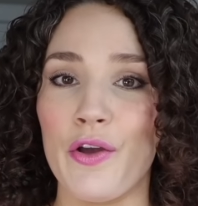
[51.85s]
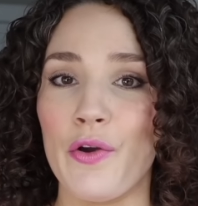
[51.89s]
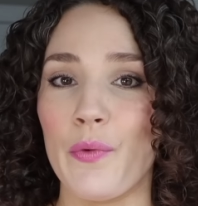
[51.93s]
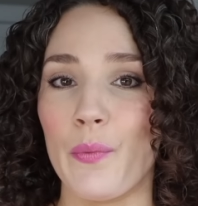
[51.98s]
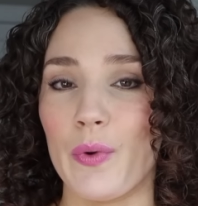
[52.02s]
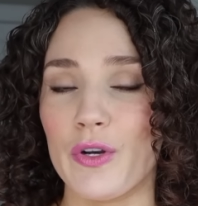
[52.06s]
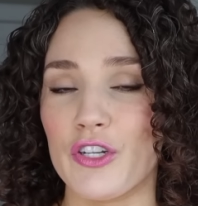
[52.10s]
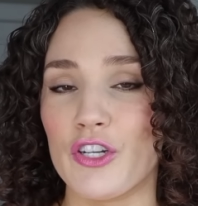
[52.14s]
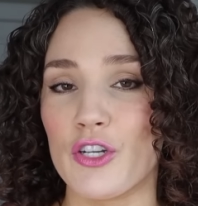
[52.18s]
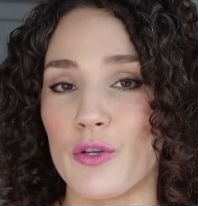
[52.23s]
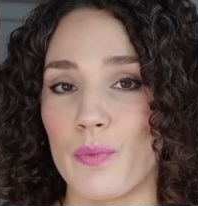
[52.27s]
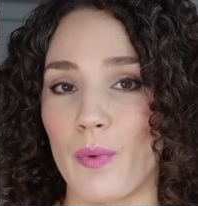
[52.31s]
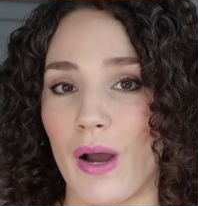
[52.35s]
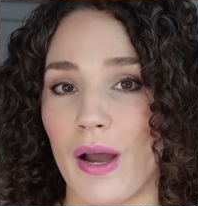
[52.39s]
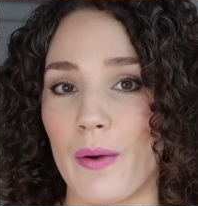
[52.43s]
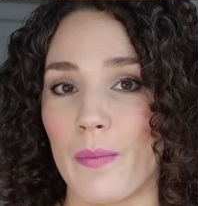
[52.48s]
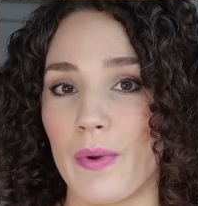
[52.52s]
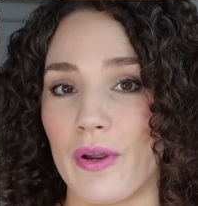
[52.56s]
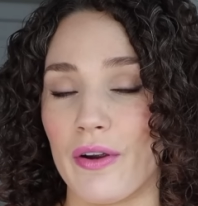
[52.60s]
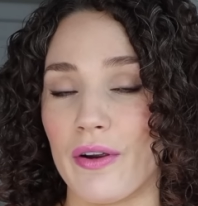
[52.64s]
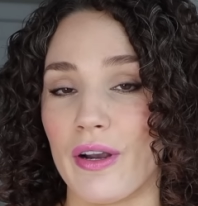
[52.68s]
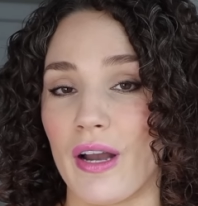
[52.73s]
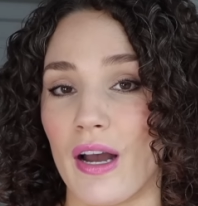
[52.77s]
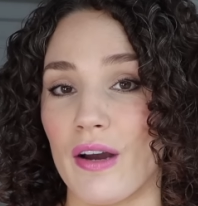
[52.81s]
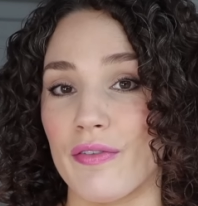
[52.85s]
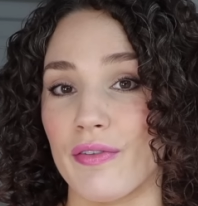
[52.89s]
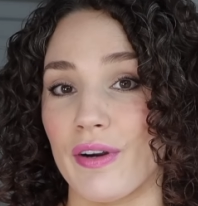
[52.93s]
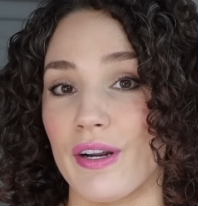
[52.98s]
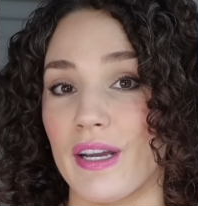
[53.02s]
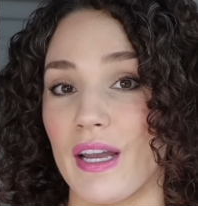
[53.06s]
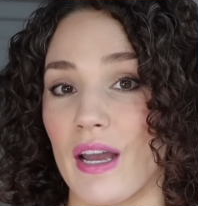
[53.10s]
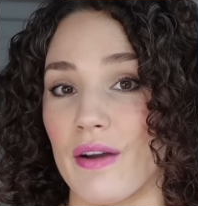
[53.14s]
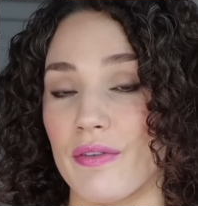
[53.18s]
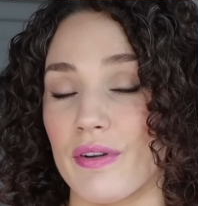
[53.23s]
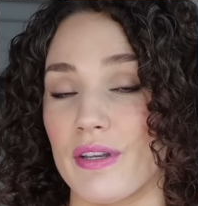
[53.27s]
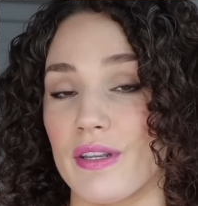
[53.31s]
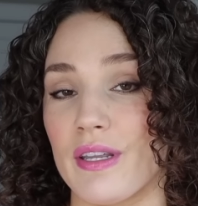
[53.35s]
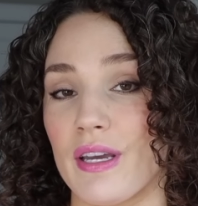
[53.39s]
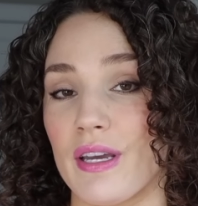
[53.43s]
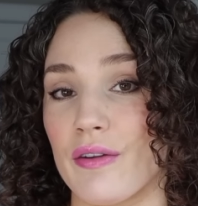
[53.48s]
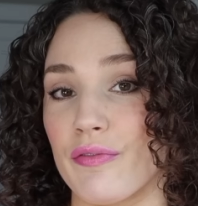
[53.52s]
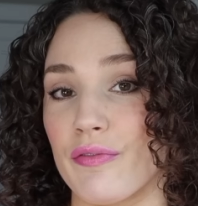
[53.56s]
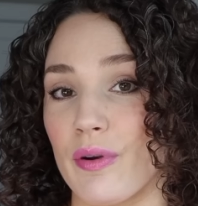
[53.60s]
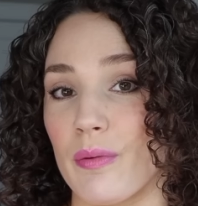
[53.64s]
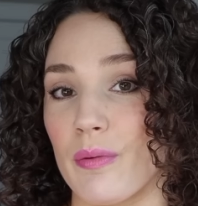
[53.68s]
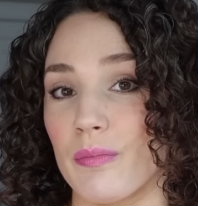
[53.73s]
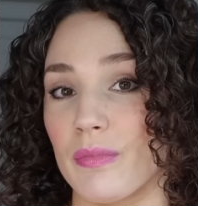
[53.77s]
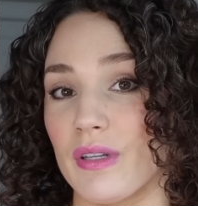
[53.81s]
which is why we are covering everything
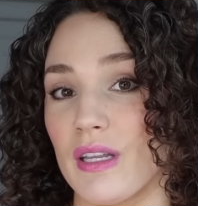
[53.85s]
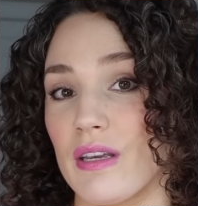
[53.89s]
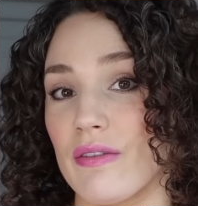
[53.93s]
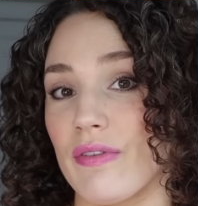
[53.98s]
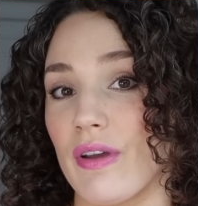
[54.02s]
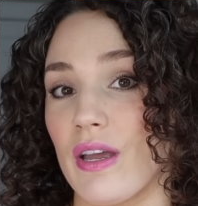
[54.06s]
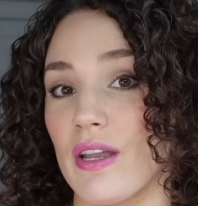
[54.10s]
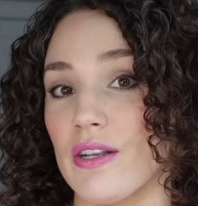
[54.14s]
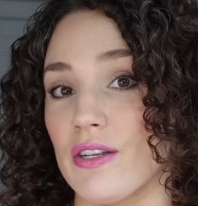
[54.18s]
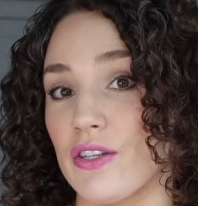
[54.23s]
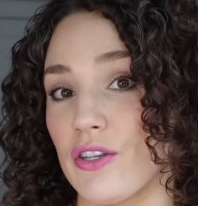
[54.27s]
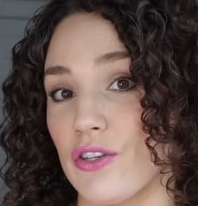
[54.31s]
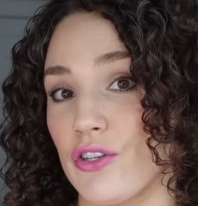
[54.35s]
from leave-ins